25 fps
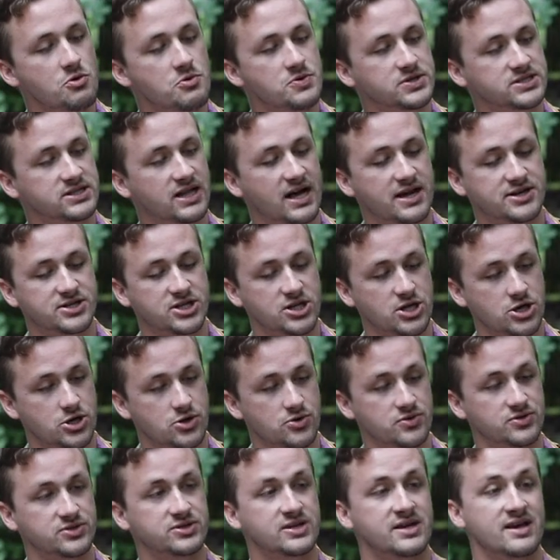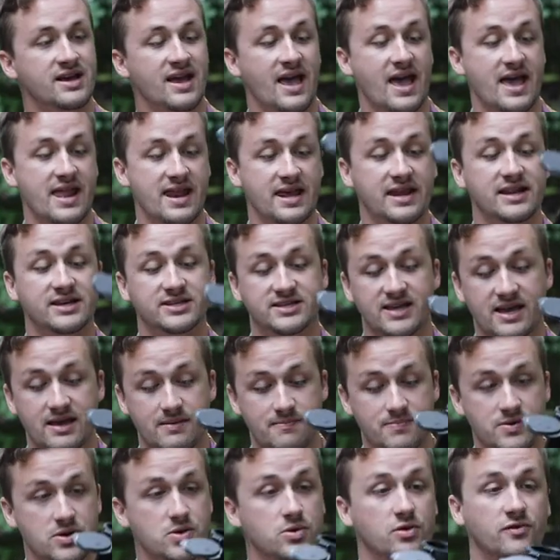was allowed to use, and it is
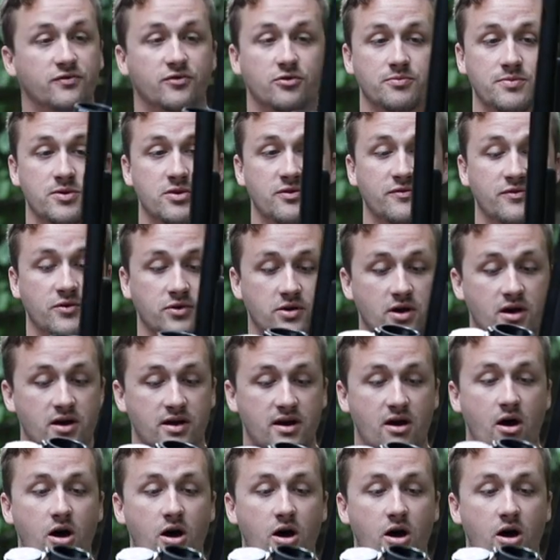a beautiful, beautiful gun.